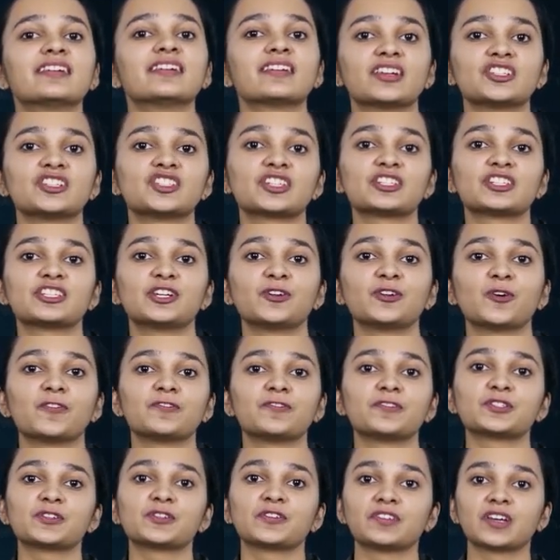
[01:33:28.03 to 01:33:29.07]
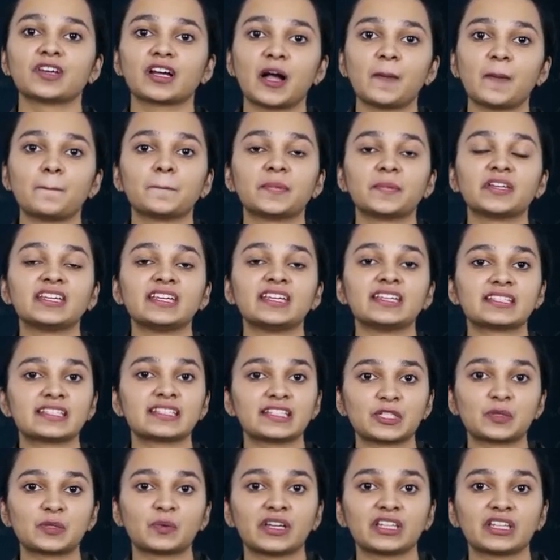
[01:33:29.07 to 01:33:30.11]
registered office of the company is
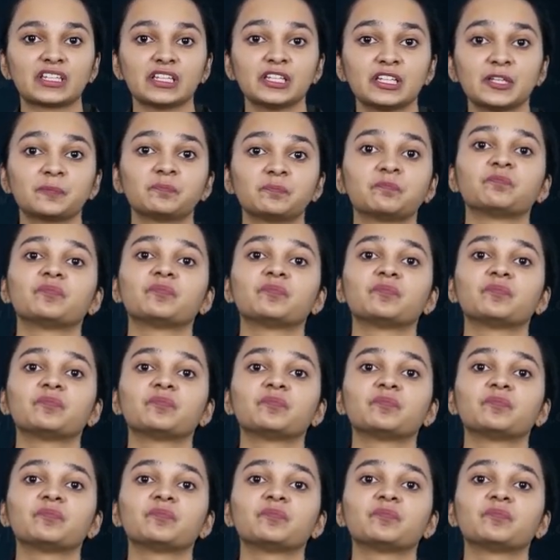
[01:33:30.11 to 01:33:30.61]
situated.